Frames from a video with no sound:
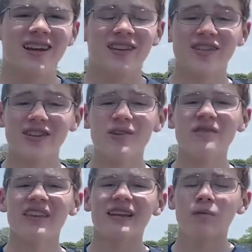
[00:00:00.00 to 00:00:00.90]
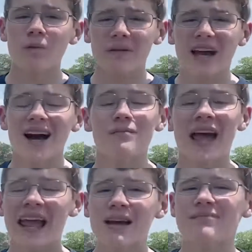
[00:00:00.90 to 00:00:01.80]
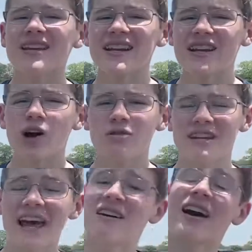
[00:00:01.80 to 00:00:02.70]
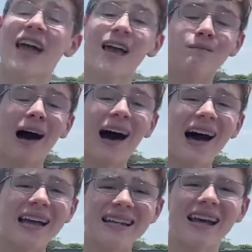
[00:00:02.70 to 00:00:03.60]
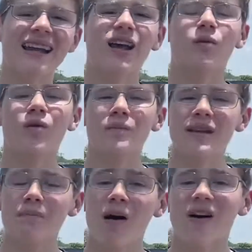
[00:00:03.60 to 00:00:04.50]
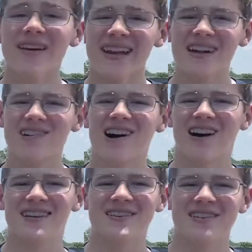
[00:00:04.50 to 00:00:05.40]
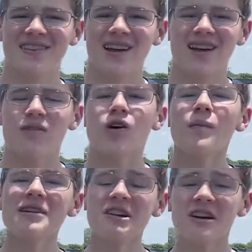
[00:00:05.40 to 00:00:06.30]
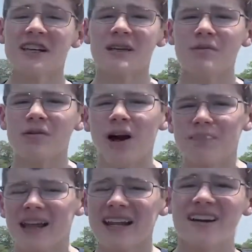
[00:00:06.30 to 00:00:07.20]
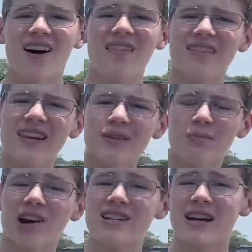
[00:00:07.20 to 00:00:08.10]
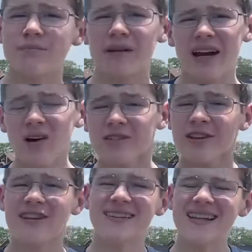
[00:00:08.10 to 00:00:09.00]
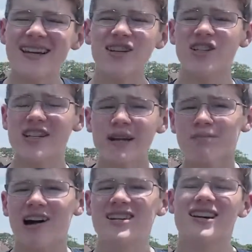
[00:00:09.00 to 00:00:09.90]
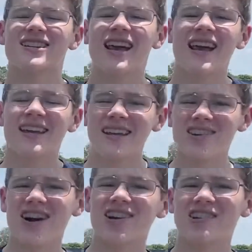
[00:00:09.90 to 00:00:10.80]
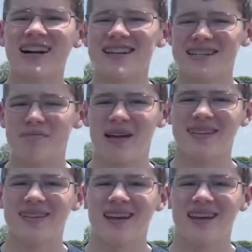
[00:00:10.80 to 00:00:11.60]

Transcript: Soon, this will become a Hampton Inn hotel, and behind it will be a parking garage. We'll be sure to keep you updated on this project and also the Center G project here on Greer Tidbits.